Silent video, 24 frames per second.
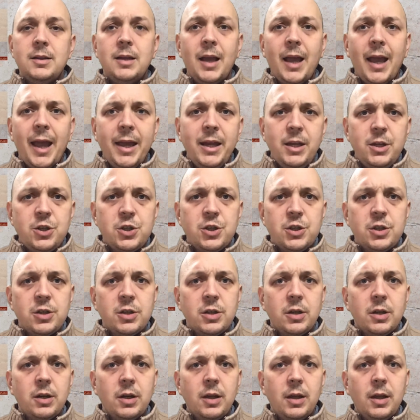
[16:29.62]
H
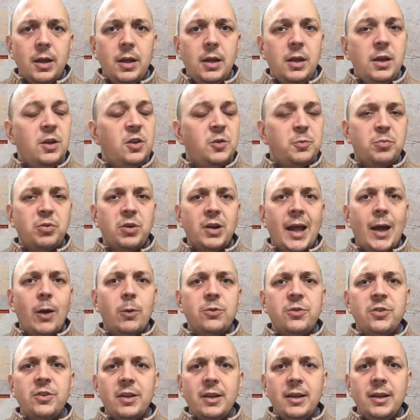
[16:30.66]
is
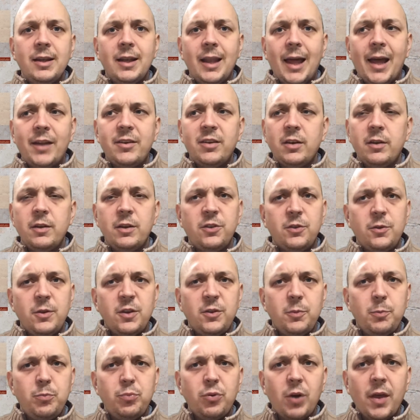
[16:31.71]
pronounced in Latin, this
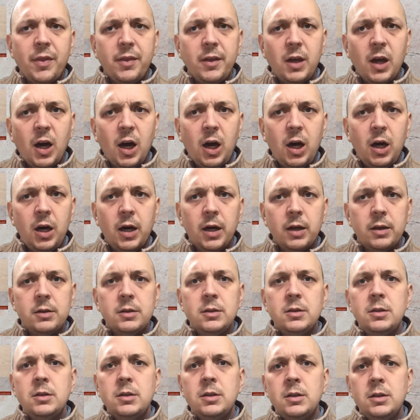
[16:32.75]
breathy h,
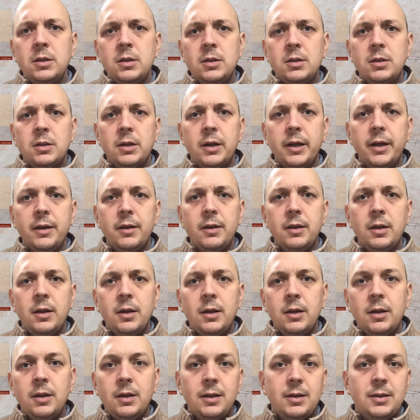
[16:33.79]
right?
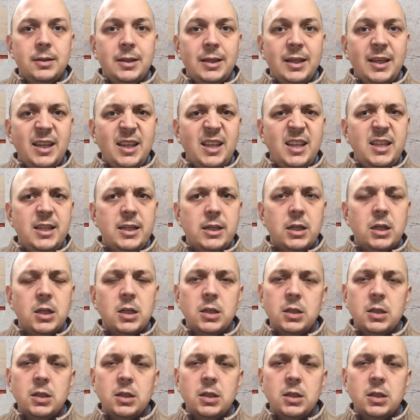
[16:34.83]
Hic.